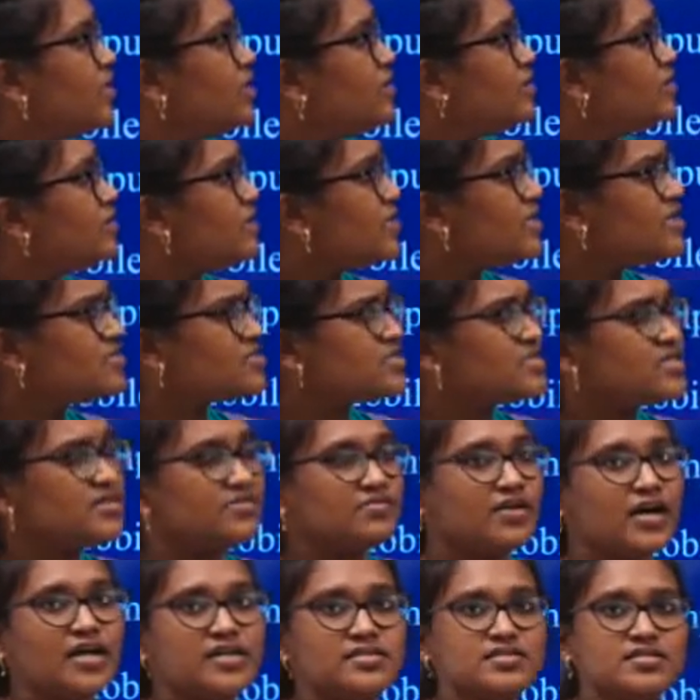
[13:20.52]
these
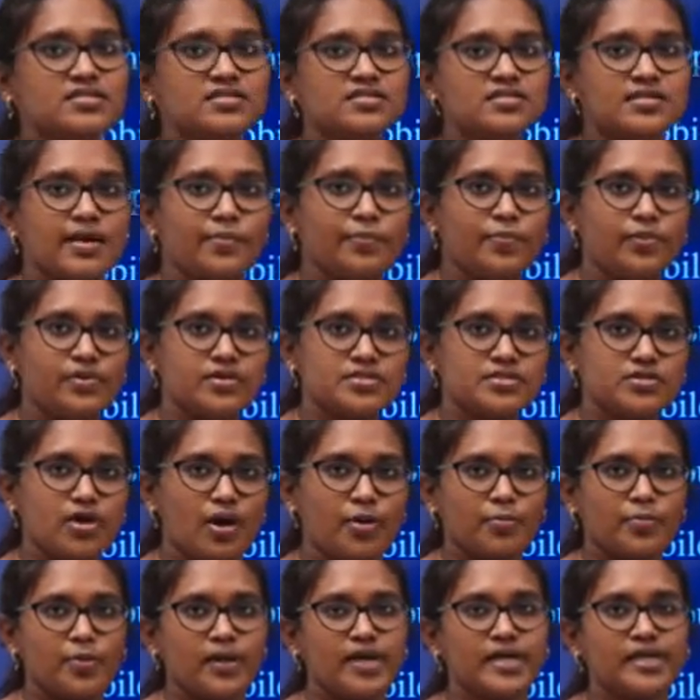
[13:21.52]
devices supports
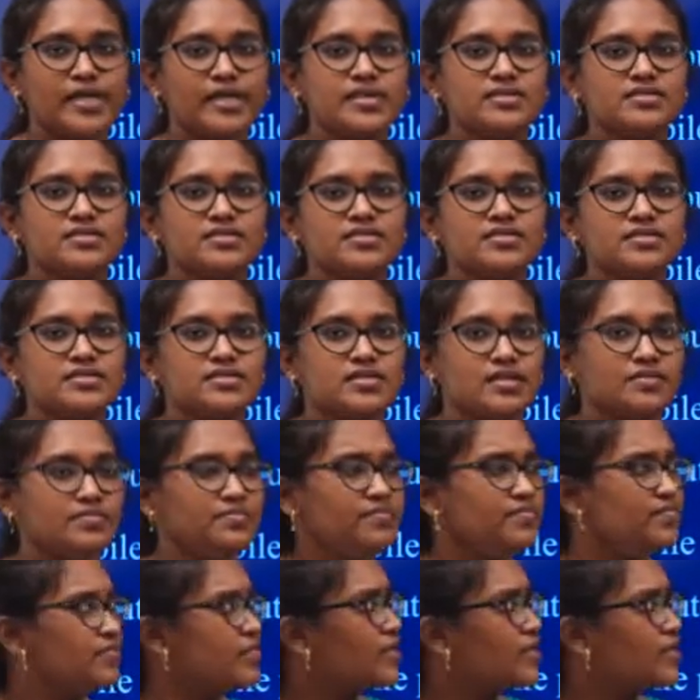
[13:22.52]
operating system